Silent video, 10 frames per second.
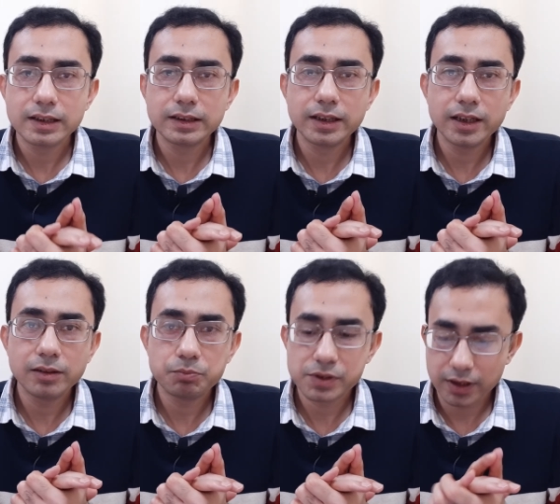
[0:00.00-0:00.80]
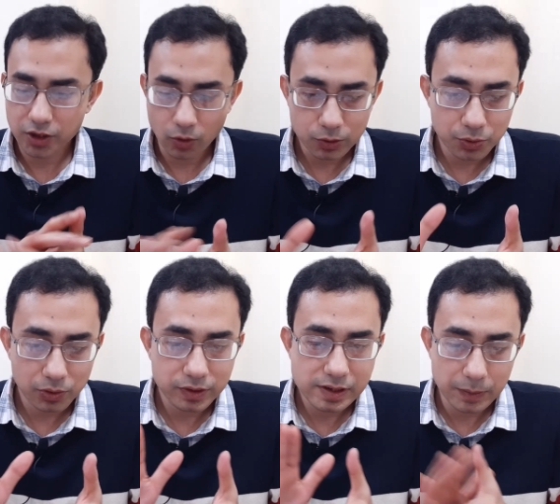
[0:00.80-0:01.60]
They study all
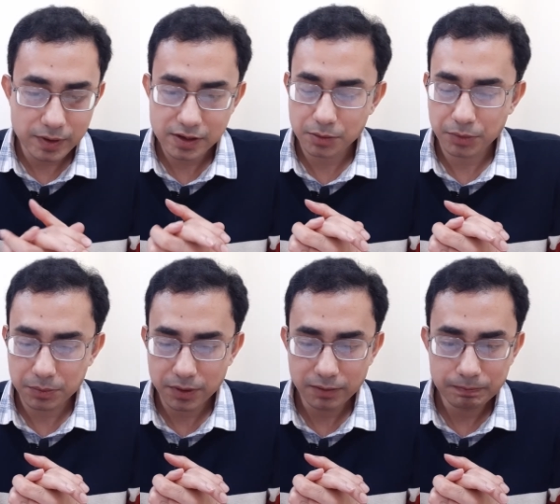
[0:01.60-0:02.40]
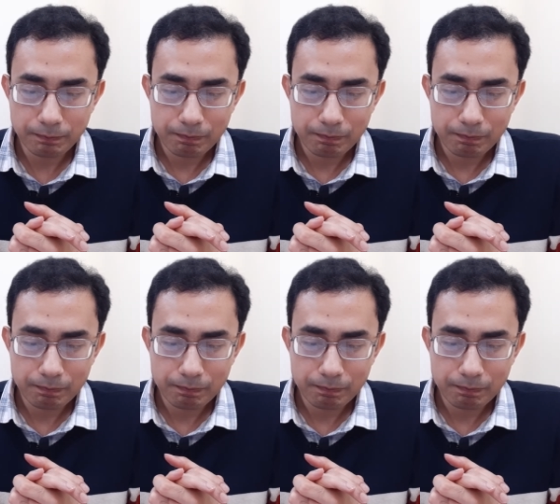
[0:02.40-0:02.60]
throughout the semester maybe.